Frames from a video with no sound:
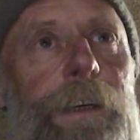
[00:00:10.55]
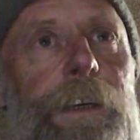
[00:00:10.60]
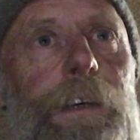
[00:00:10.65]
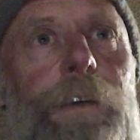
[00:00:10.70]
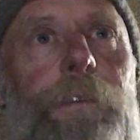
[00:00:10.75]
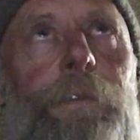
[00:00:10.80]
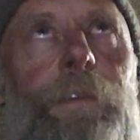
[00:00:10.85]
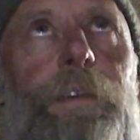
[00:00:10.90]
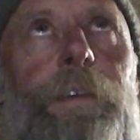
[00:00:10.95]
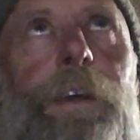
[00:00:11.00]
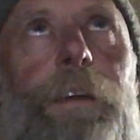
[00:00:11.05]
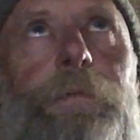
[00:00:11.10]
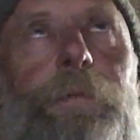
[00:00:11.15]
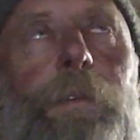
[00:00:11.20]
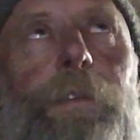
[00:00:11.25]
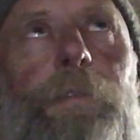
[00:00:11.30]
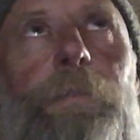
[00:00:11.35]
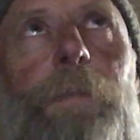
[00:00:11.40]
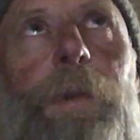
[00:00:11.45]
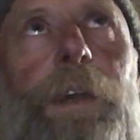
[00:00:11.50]
Obviously,
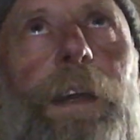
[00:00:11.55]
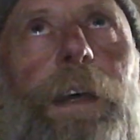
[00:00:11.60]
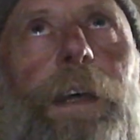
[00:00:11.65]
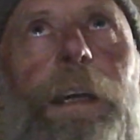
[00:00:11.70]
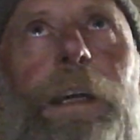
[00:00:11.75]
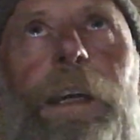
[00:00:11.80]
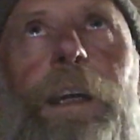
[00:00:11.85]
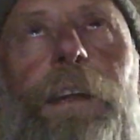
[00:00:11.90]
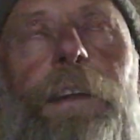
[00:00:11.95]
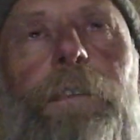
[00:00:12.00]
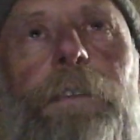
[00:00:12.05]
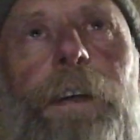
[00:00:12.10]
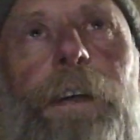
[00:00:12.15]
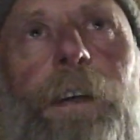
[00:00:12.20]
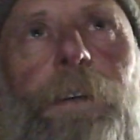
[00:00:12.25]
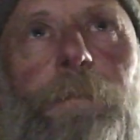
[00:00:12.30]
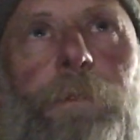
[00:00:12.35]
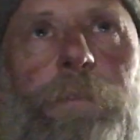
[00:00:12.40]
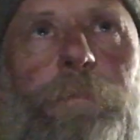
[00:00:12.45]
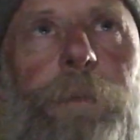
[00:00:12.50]
everyone's played
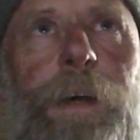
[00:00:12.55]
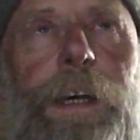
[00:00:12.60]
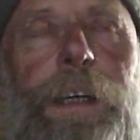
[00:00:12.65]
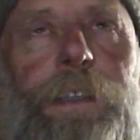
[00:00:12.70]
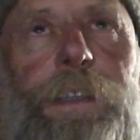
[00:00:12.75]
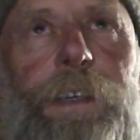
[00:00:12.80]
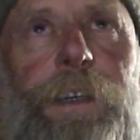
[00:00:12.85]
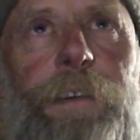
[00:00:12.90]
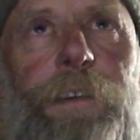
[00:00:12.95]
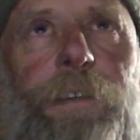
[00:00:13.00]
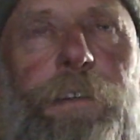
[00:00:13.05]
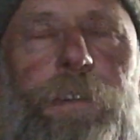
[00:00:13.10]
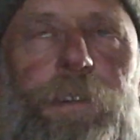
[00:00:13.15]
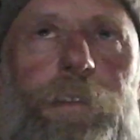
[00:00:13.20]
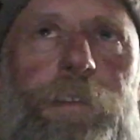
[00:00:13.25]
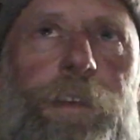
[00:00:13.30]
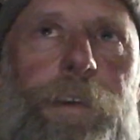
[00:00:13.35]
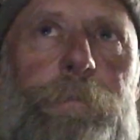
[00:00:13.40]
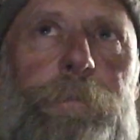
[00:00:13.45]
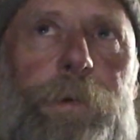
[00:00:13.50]
around with magnets at
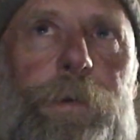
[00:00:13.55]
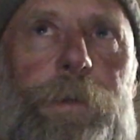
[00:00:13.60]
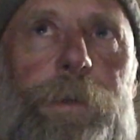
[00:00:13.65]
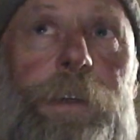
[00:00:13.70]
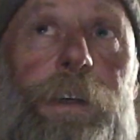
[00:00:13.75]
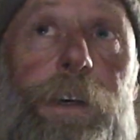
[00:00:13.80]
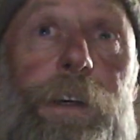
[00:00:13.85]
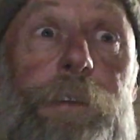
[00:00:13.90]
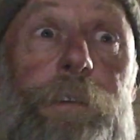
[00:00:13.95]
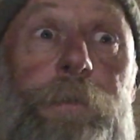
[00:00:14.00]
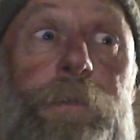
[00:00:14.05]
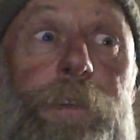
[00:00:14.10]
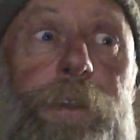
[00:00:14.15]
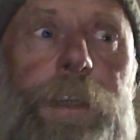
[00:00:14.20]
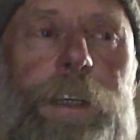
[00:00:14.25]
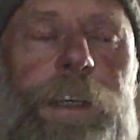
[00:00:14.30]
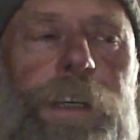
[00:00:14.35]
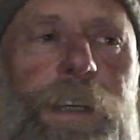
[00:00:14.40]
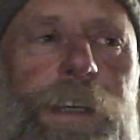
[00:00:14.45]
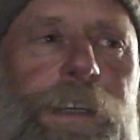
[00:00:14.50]
some point,
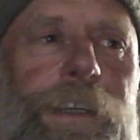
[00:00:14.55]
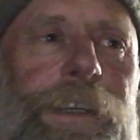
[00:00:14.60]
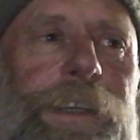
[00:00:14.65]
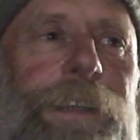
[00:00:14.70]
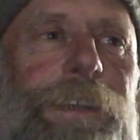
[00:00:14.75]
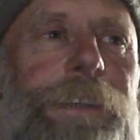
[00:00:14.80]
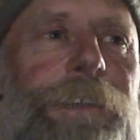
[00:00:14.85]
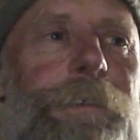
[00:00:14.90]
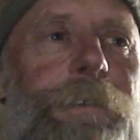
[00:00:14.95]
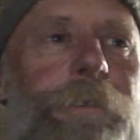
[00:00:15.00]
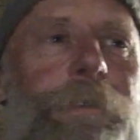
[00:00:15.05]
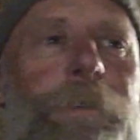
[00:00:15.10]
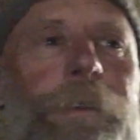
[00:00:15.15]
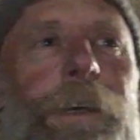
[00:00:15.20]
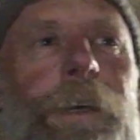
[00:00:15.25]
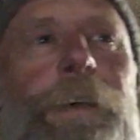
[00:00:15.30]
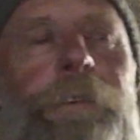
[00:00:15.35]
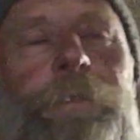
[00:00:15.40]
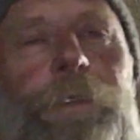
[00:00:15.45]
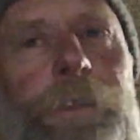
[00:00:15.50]
hopefully. If
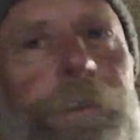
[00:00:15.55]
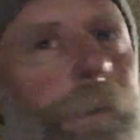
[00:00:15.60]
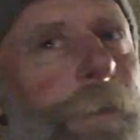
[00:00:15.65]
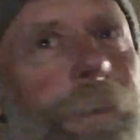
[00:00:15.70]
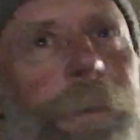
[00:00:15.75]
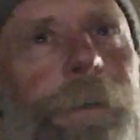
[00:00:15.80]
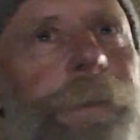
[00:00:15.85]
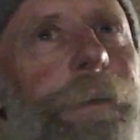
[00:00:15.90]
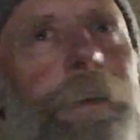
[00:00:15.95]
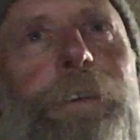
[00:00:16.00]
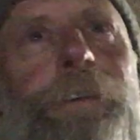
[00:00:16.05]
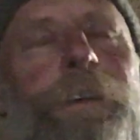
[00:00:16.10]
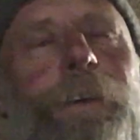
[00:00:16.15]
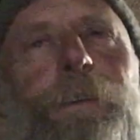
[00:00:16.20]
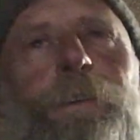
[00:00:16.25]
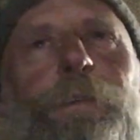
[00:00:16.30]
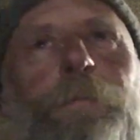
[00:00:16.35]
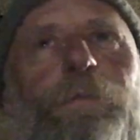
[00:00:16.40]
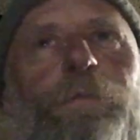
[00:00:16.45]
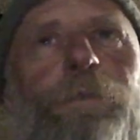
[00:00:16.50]
you didn't, you had a
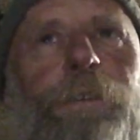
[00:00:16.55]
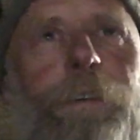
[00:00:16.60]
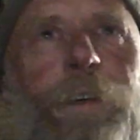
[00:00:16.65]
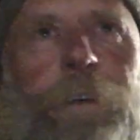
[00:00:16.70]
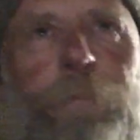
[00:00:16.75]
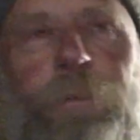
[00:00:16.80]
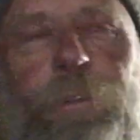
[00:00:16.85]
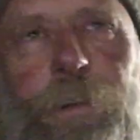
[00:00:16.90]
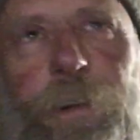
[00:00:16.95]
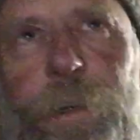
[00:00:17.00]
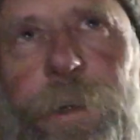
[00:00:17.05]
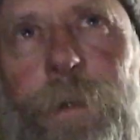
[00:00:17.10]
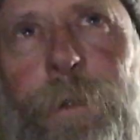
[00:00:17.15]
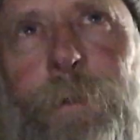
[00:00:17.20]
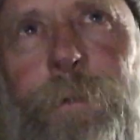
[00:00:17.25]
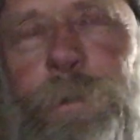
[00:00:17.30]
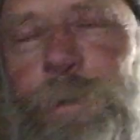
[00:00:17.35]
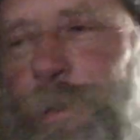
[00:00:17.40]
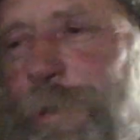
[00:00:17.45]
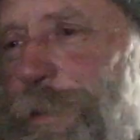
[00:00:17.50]
deprived
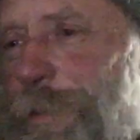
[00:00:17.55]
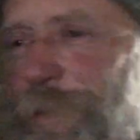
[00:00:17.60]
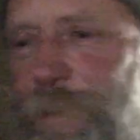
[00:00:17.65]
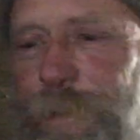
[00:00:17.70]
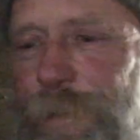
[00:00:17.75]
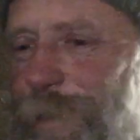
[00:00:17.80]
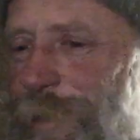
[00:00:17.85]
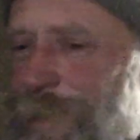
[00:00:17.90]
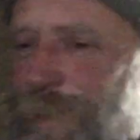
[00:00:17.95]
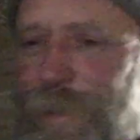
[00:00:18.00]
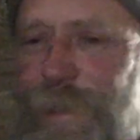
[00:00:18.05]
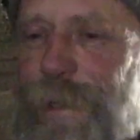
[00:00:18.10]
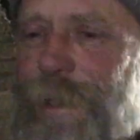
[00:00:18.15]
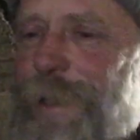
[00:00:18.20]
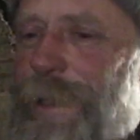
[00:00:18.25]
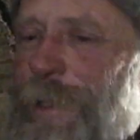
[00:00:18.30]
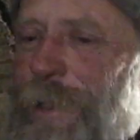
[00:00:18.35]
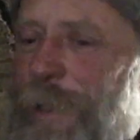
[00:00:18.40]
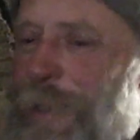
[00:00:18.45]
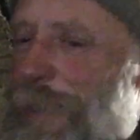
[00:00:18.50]
childhood, because,
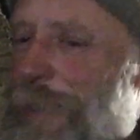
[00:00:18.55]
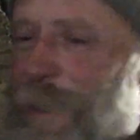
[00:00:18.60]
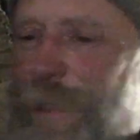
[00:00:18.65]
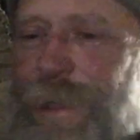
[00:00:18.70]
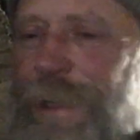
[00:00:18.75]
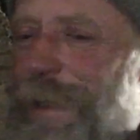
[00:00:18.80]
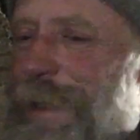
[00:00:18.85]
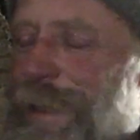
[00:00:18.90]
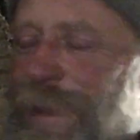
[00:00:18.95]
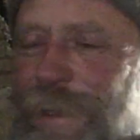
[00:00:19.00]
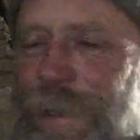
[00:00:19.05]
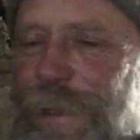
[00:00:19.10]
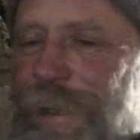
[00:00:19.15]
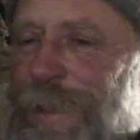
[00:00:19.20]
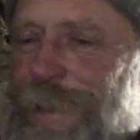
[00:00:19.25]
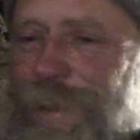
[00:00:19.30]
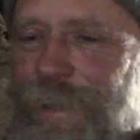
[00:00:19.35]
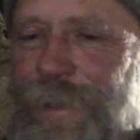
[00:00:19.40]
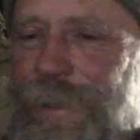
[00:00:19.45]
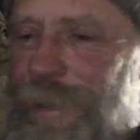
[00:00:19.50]

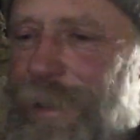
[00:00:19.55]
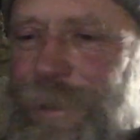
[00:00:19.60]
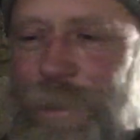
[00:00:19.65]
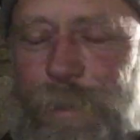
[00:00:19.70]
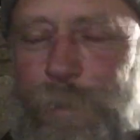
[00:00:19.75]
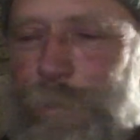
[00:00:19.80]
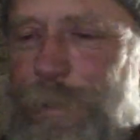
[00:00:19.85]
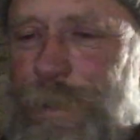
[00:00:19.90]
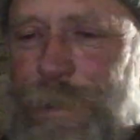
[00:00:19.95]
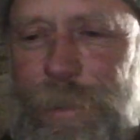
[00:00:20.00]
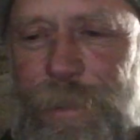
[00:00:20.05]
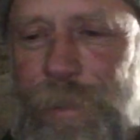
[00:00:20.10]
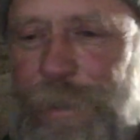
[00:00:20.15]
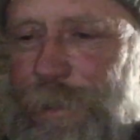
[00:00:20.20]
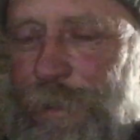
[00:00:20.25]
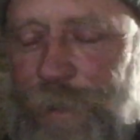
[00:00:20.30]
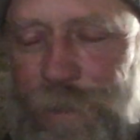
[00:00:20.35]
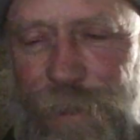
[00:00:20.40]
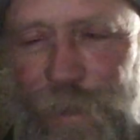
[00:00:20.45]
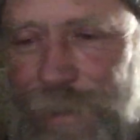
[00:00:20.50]
oh my God,
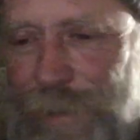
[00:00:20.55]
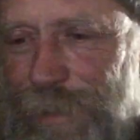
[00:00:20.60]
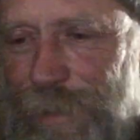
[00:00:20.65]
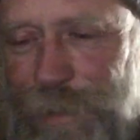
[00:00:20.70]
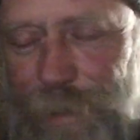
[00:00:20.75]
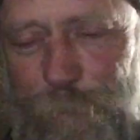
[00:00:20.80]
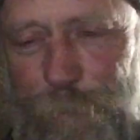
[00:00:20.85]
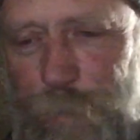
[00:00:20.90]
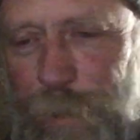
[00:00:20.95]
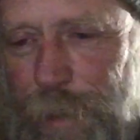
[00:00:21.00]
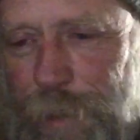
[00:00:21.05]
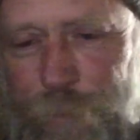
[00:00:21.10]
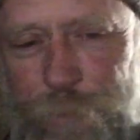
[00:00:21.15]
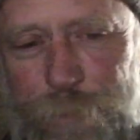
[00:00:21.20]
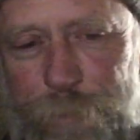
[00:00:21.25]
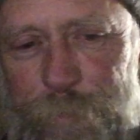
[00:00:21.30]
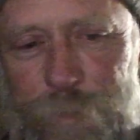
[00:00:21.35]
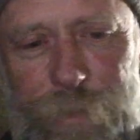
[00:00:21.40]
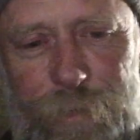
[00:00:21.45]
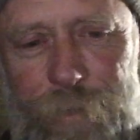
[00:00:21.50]
they
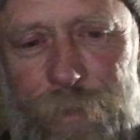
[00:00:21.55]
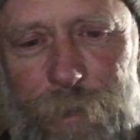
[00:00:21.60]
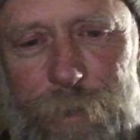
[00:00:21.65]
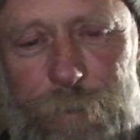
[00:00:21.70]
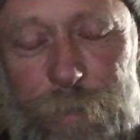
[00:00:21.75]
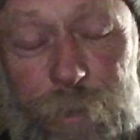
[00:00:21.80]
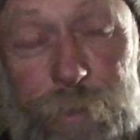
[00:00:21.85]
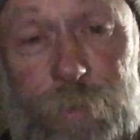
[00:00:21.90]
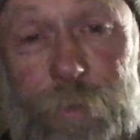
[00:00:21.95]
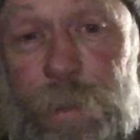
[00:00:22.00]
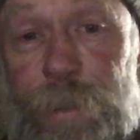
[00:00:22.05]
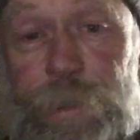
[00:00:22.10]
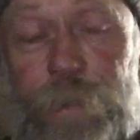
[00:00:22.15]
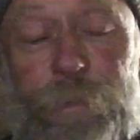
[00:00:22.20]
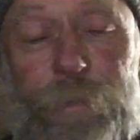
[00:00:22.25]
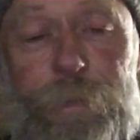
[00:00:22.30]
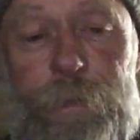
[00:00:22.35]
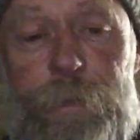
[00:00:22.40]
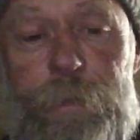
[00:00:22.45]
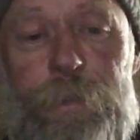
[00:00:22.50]
puzzled me so much, and they
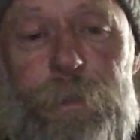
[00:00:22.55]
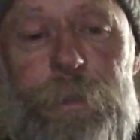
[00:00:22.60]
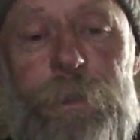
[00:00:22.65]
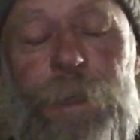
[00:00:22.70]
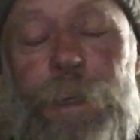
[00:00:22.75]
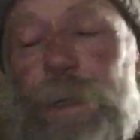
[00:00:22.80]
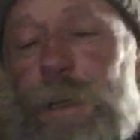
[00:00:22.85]
still do.